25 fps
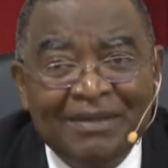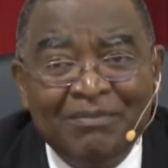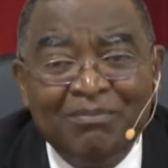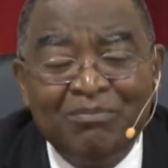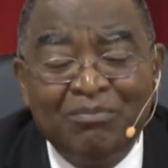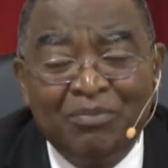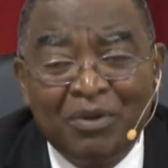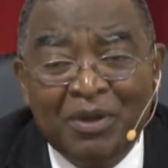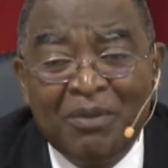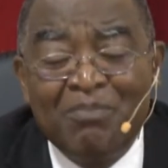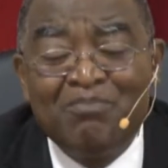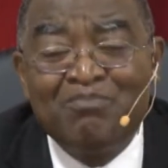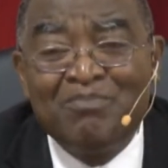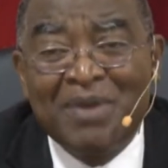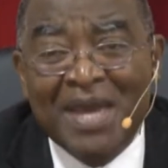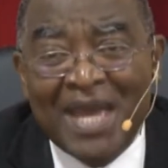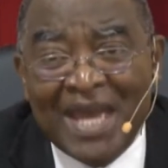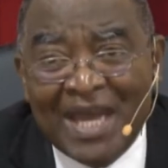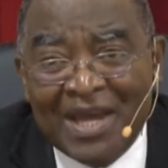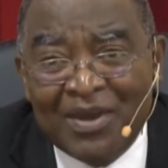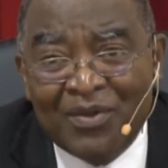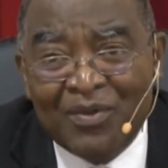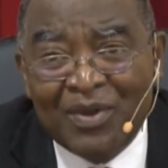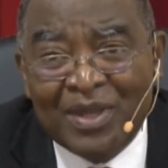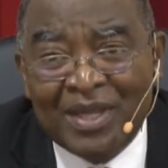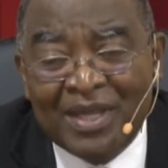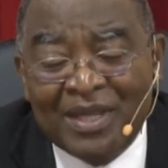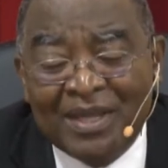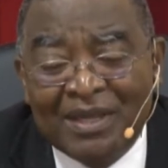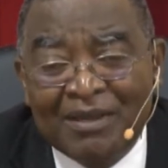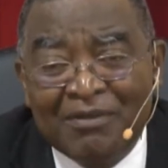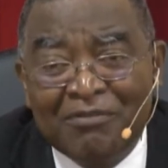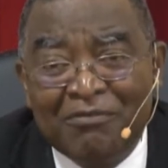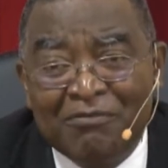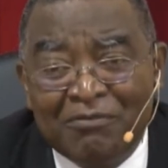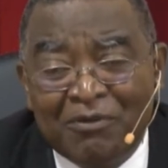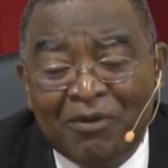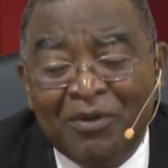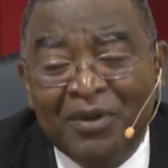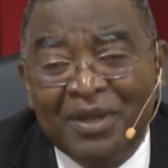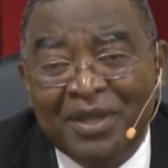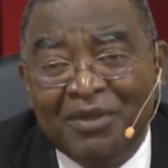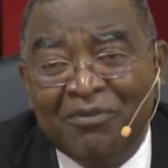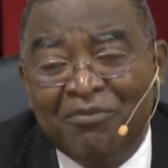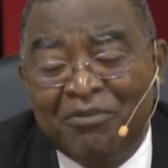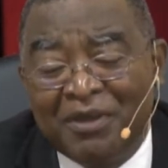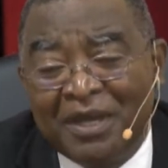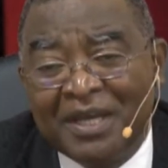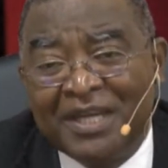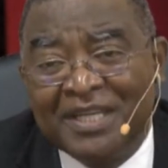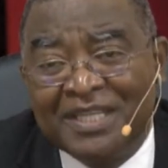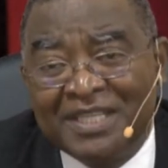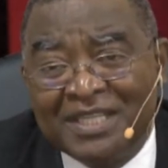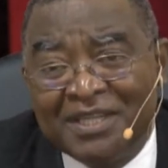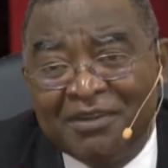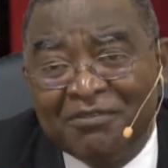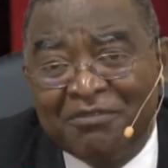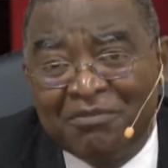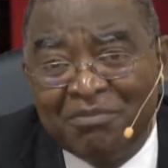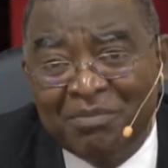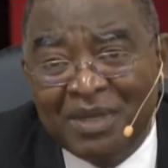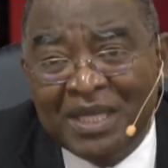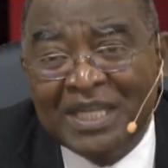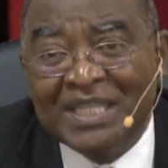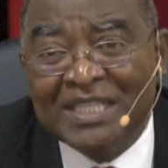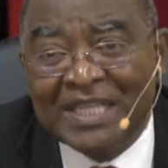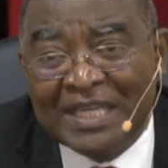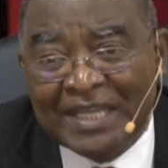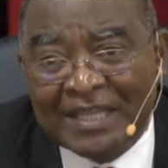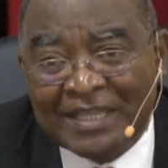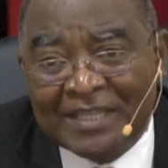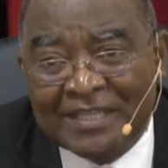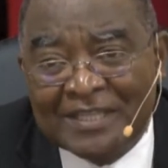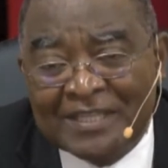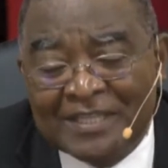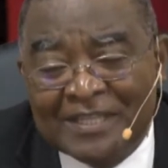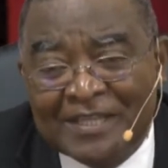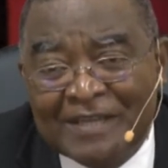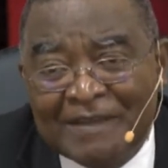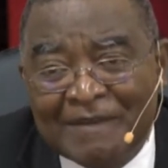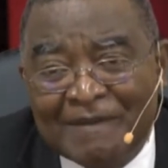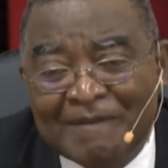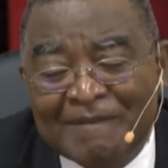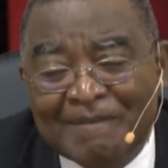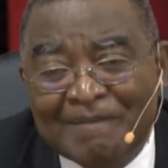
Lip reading: preparing for effective meetings.